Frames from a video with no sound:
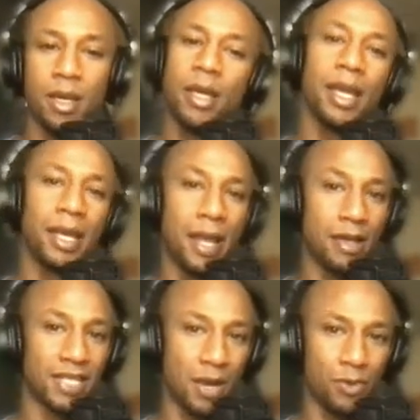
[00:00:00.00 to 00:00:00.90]
And
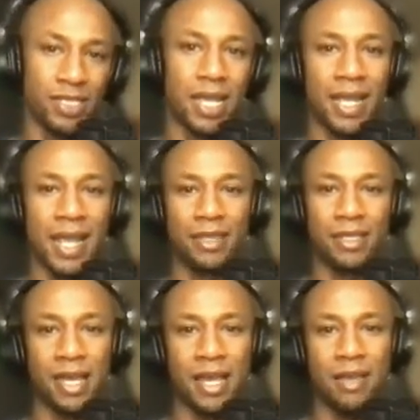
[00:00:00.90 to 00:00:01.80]
as I was saying at the
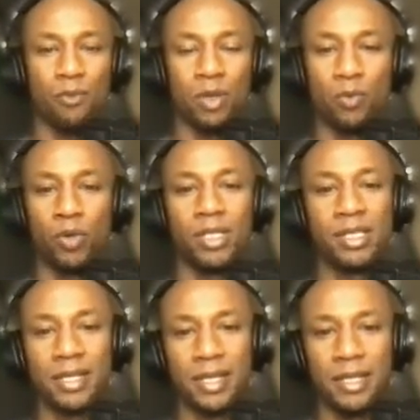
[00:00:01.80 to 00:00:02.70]
time, we would
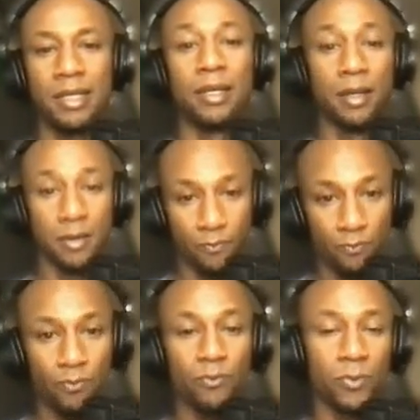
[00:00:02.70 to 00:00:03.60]
see
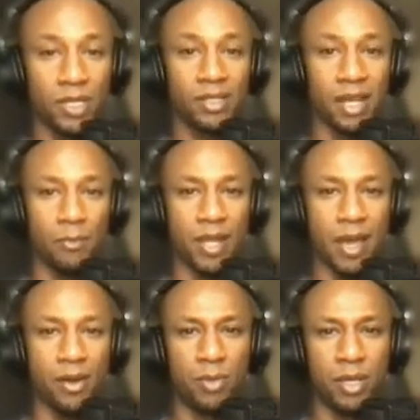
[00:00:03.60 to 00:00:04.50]
this come
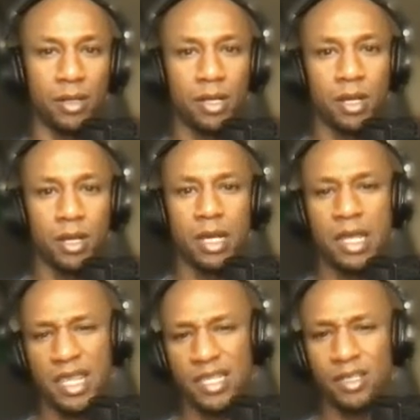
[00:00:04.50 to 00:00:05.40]
down a bit.
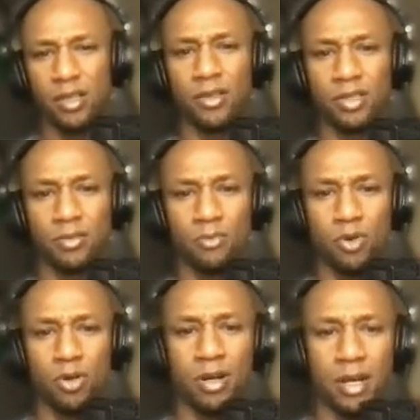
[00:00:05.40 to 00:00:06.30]
And this looks
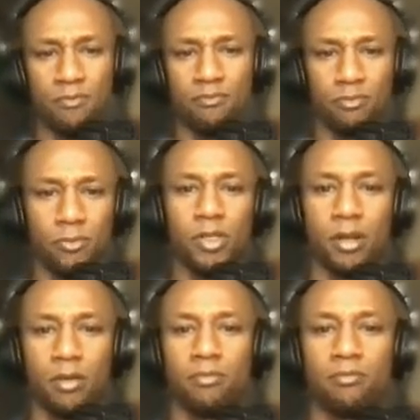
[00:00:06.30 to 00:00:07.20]
more, I
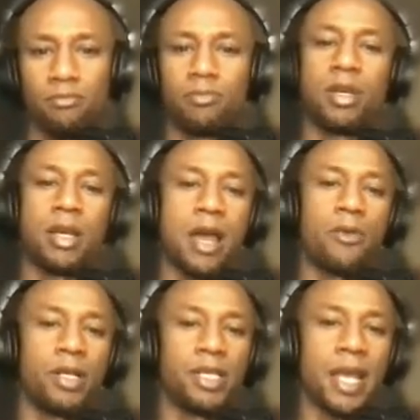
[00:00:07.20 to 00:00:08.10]
don't
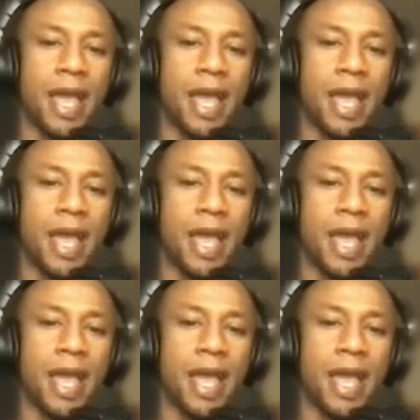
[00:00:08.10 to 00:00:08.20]
want to say